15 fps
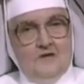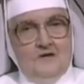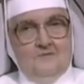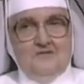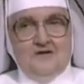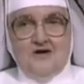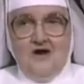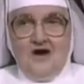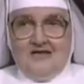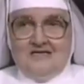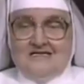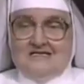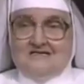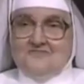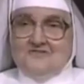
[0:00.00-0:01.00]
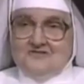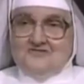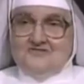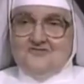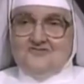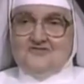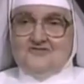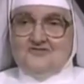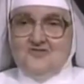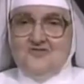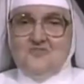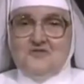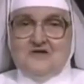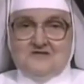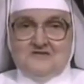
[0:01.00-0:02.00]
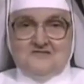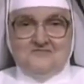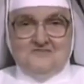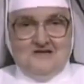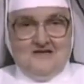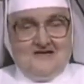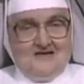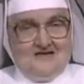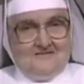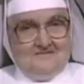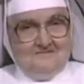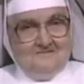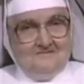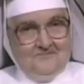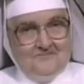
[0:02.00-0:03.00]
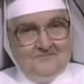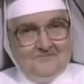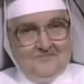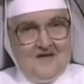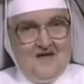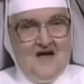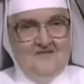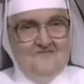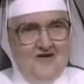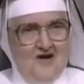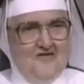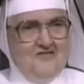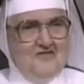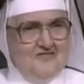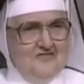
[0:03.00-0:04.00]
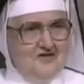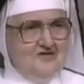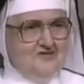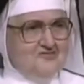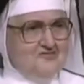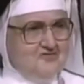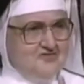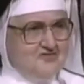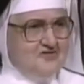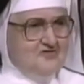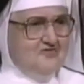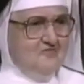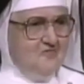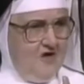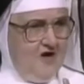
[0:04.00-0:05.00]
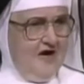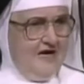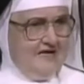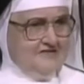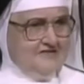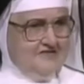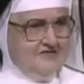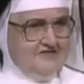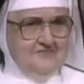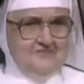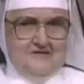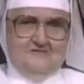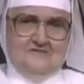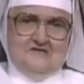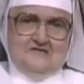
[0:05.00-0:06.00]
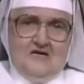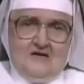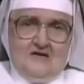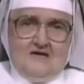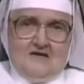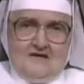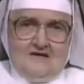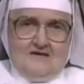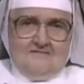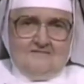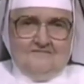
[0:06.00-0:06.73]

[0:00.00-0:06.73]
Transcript: Because it was so stupid to me. Of all the things you shouldn't watch, it's Mother Angelica.